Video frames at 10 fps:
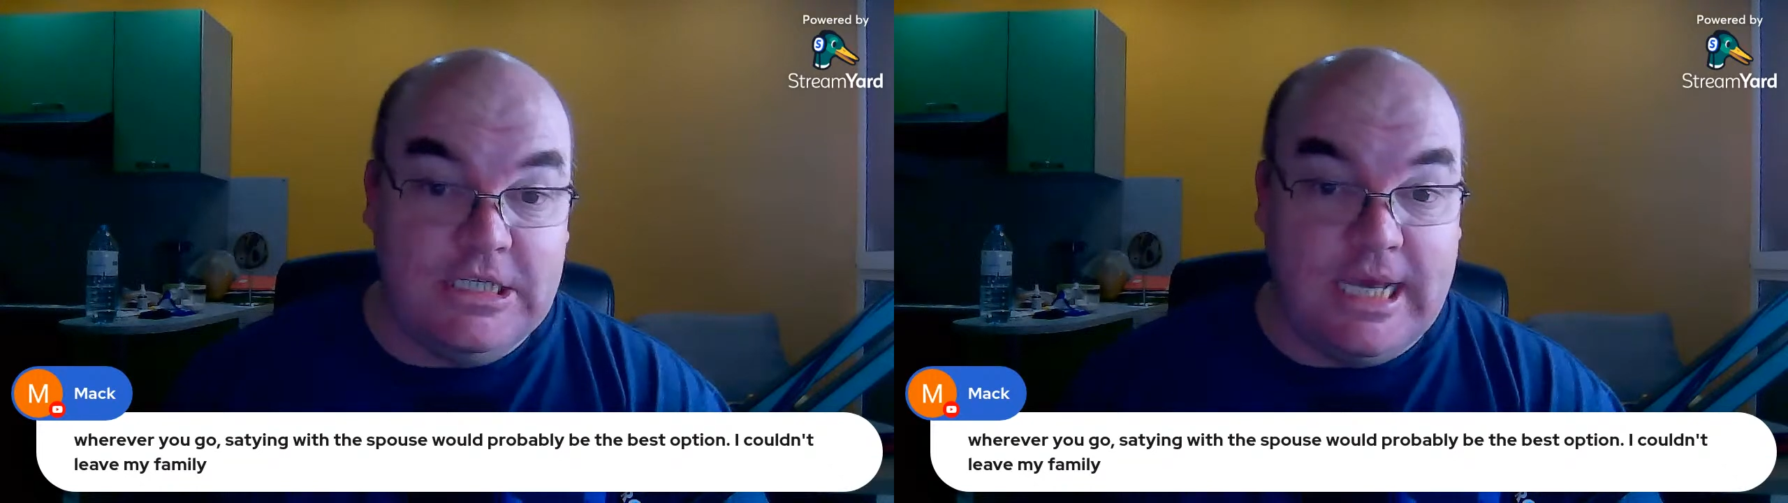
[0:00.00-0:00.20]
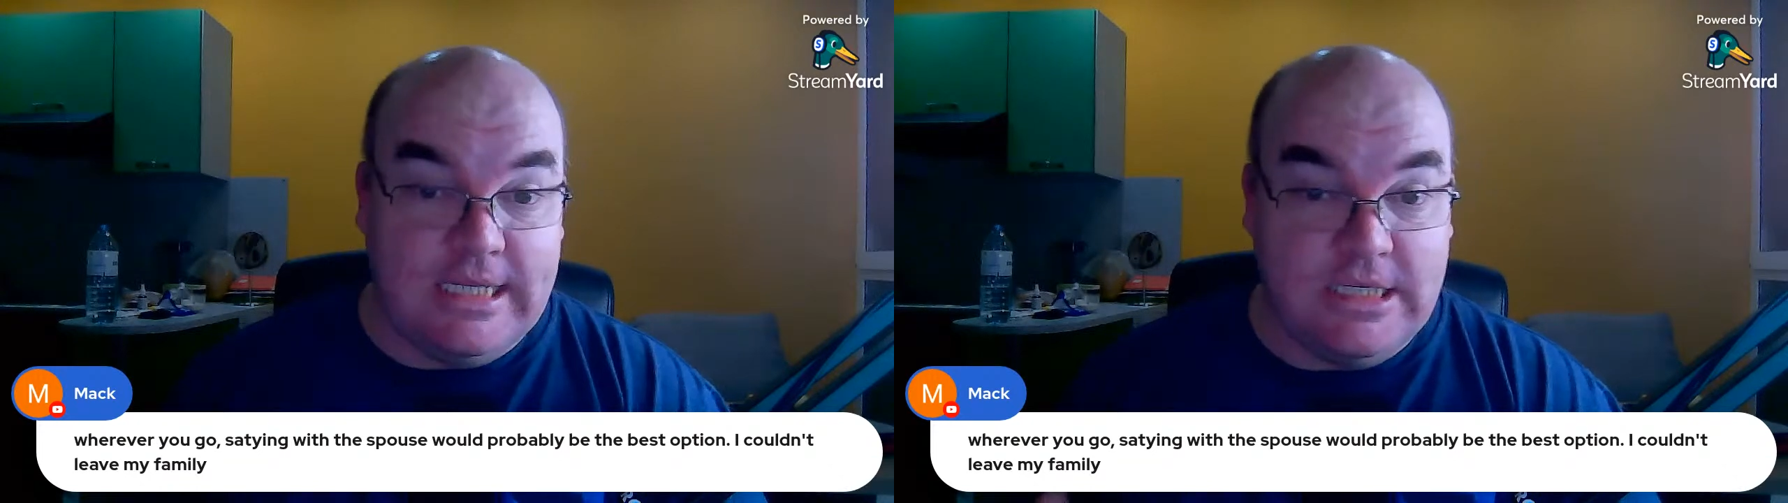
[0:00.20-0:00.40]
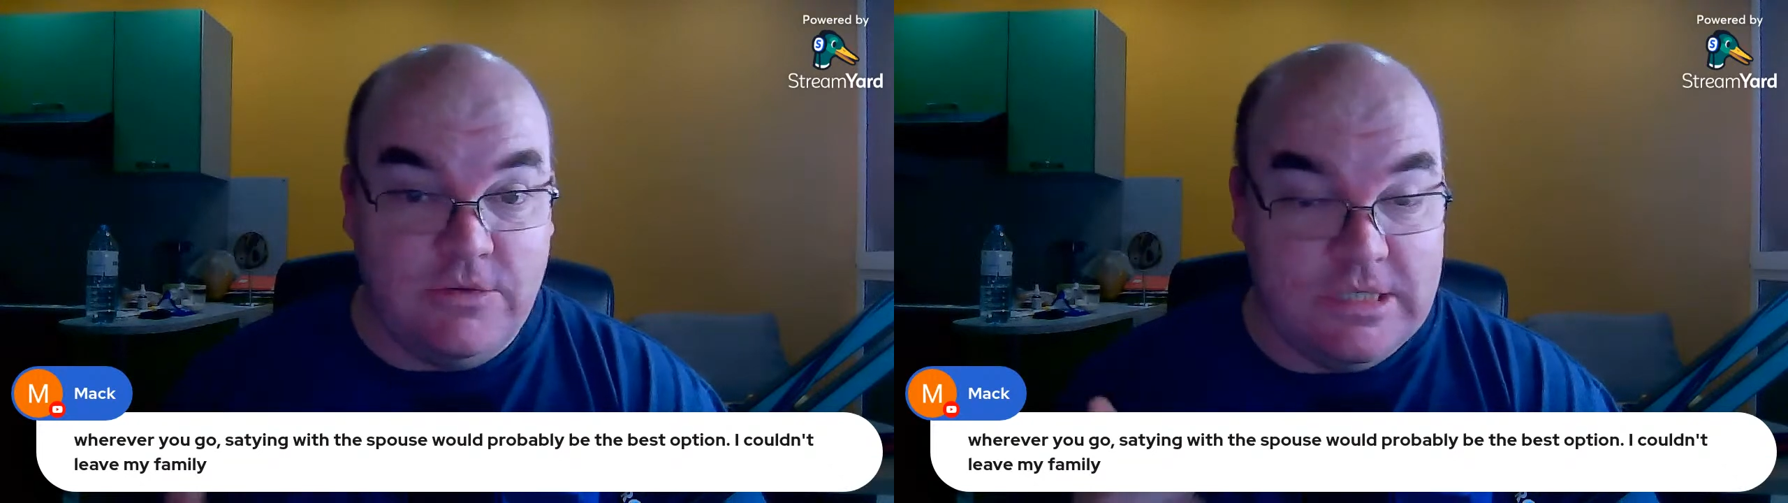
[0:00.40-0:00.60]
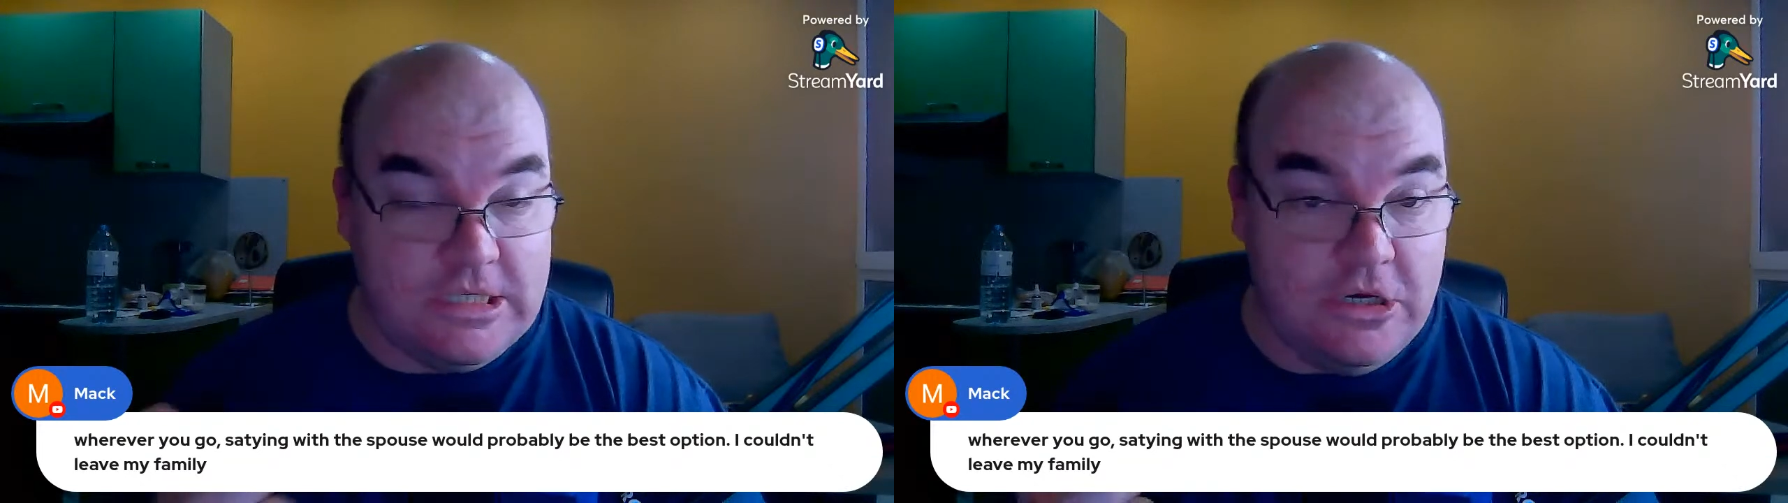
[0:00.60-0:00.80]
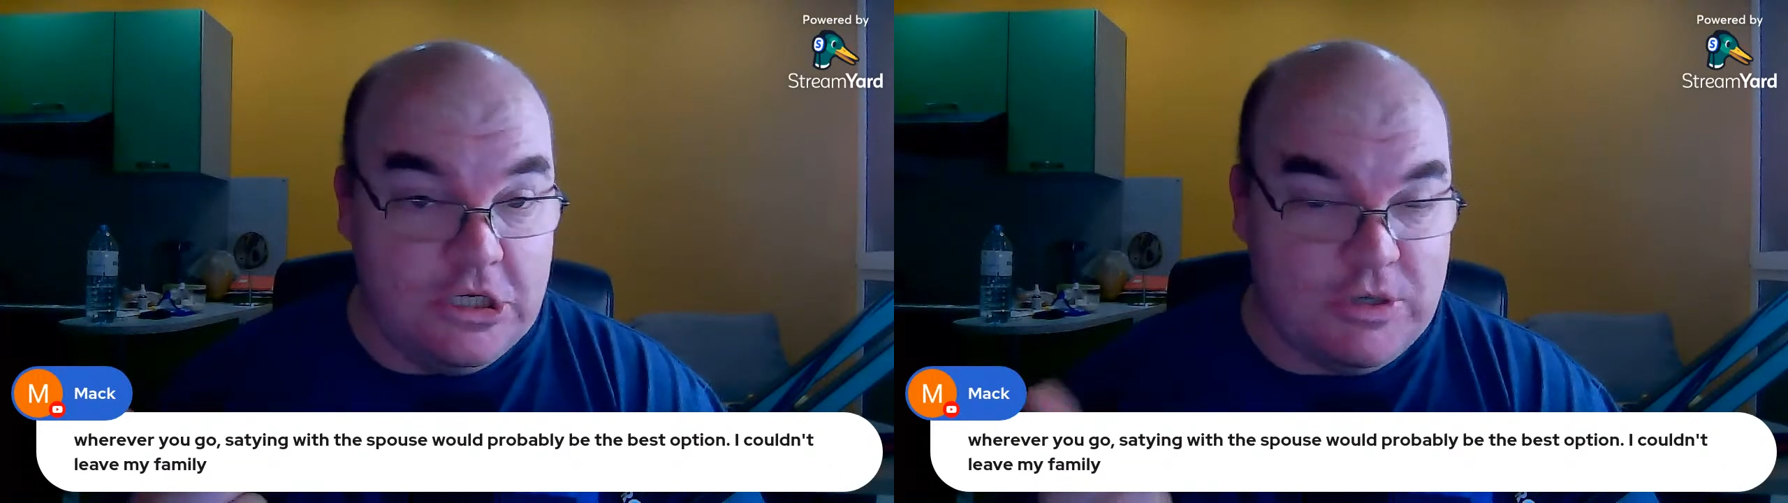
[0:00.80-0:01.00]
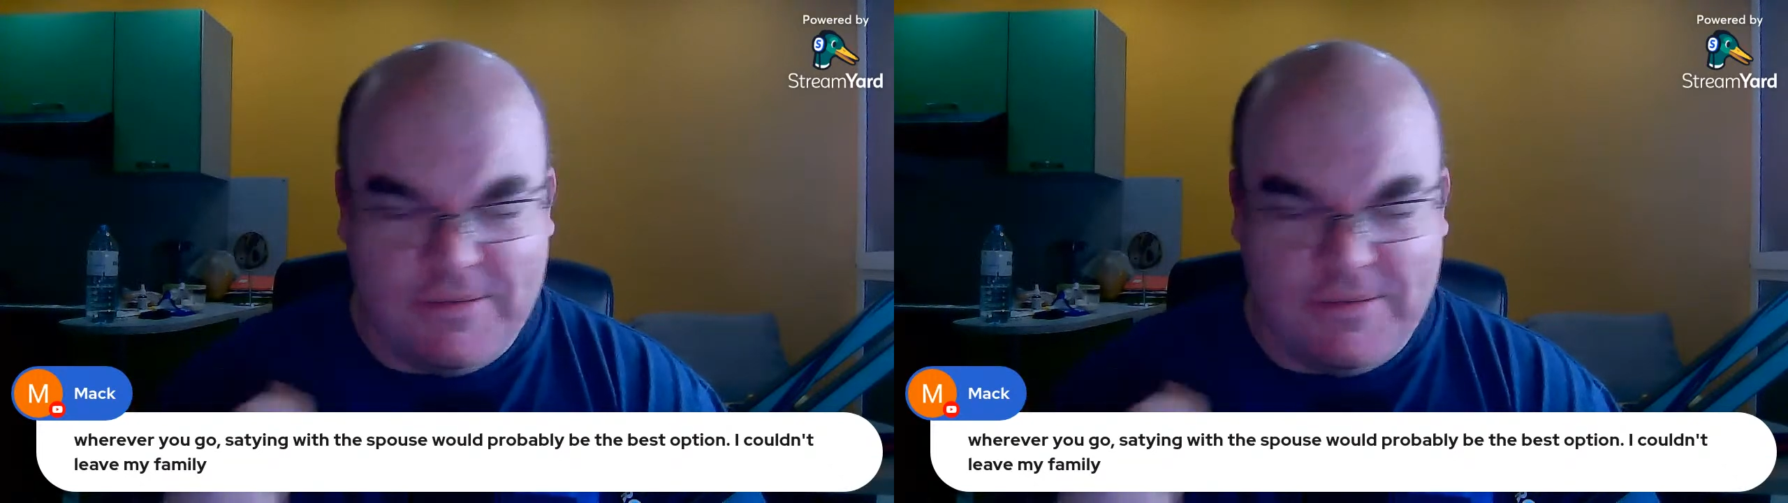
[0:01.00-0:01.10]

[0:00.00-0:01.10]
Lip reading: she had to do a surgery.